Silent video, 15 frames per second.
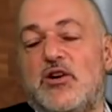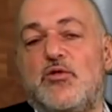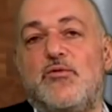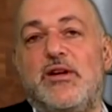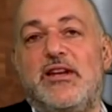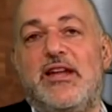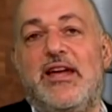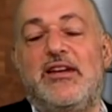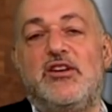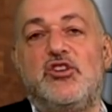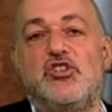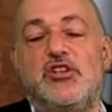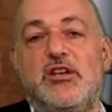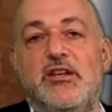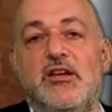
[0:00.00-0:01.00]
green
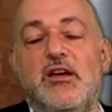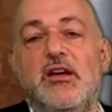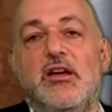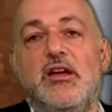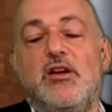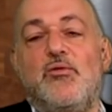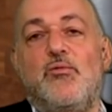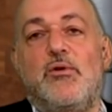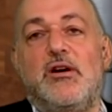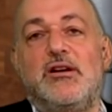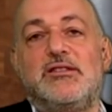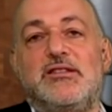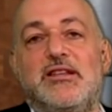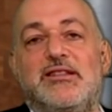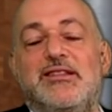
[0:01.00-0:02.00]
energy. It was
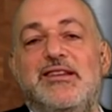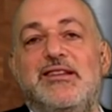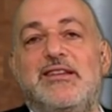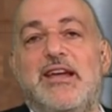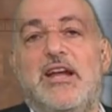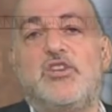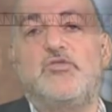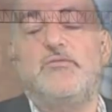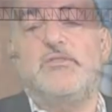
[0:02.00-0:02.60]
that the natural